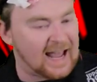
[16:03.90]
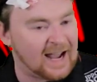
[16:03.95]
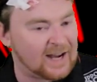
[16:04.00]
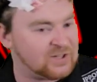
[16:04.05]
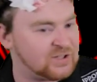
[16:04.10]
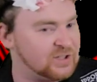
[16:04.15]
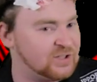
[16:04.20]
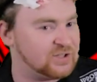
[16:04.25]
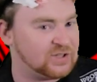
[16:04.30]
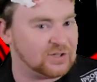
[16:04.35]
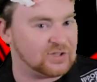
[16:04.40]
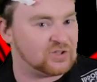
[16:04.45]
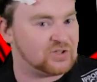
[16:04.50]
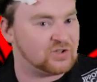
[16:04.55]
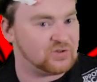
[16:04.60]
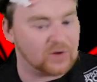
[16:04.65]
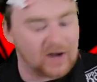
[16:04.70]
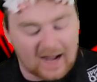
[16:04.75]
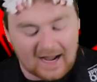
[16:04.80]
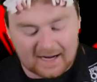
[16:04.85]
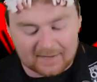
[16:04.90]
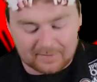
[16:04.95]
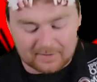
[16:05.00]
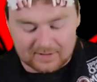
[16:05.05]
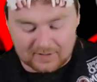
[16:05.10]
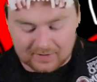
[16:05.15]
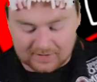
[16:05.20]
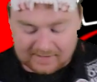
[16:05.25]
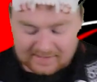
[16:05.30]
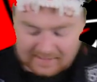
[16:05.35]
actually does track
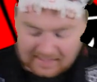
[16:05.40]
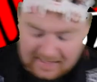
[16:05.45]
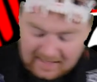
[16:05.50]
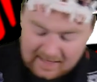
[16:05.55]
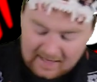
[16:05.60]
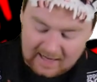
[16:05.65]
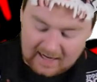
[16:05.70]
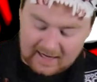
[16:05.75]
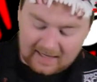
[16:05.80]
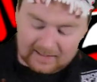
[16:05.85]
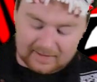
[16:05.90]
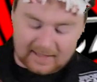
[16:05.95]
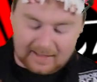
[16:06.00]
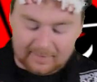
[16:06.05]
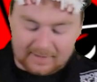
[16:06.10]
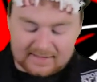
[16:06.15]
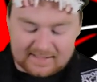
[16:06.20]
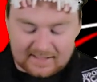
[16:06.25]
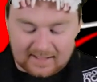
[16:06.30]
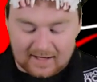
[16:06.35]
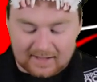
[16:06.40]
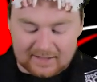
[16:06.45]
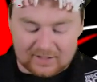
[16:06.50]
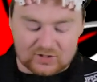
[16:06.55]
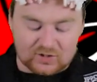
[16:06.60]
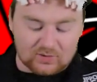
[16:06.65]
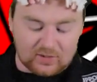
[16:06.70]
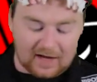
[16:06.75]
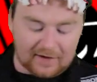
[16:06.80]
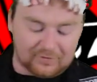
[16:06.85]
because uh, lemons and honey
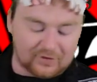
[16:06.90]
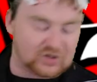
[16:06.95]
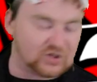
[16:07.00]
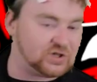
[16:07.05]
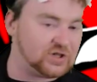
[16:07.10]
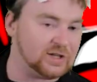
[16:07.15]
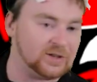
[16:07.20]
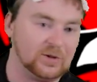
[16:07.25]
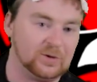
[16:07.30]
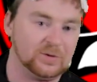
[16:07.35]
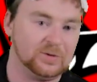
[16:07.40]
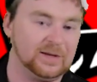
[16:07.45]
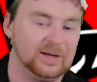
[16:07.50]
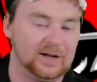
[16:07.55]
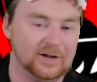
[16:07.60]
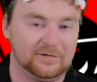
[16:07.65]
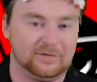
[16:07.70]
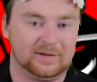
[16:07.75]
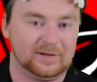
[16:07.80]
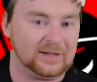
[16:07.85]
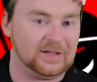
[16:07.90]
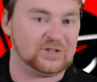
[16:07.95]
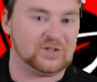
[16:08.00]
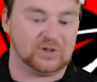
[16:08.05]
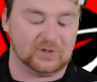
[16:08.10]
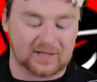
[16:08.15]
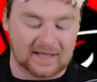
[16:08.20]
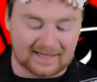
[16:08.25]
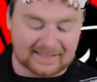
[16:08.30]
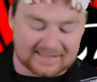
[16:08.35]
do have a shitload of
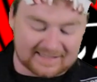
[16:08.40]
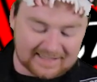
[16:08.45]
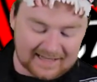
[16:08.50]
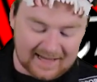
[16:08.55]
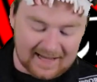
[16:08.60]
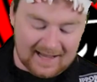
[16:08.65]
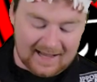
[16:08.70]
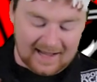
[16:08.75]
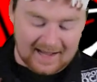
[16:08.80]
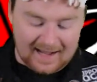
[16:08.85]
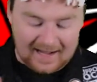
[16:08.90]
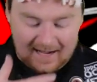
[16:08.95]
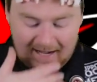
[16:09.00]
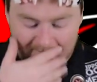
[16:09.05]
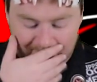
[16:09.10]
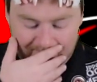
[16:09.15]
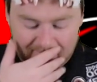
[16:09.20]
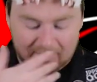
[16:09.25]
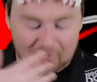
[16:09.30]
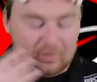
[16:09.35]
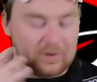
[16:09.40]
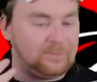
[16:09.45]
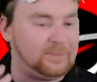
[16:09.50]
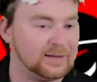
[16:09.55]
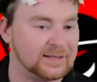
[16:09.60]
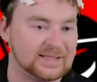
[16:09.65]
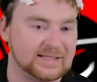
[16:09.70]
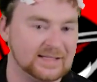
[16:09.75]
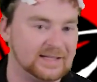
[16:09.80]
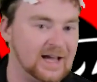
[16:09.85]
electrolytes um, when
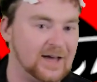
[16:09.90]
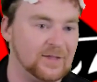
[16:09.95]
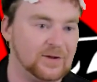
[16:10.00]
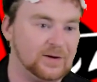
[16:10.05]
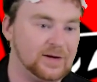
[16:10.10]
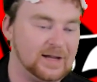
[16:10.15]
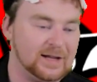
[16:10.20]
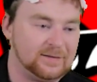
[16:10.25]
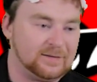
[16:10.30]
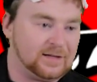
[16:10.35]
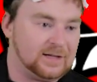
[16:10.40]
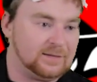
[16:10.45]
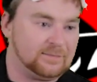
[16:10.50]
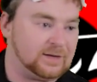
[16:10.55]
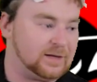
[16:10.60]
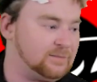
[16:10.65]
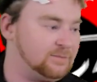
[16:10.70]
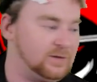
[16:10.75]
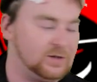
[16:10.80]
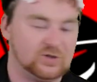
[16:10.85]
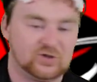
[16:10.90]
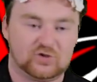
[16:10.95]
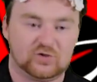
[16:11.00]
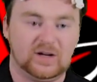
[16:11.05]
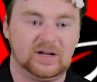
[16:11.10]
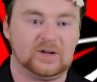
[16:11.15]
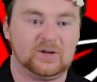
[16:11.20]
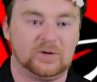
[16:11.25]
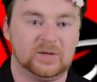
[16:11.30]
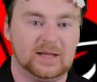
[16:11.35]
mixed together in a, a, a
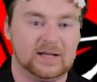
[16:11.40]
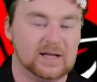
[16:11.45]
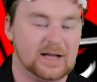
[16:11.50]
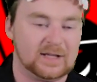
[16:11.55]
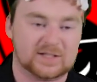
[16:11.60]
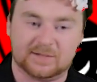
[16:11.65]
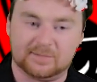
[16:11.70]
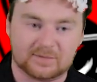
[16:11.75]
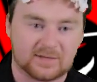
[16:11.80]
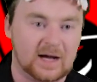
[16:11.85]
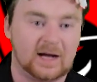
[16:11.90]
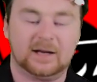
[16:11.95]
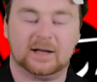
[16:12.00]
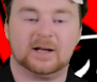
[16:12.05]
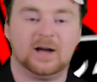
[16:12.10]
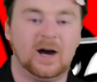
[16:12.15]
drink or like a, some kind of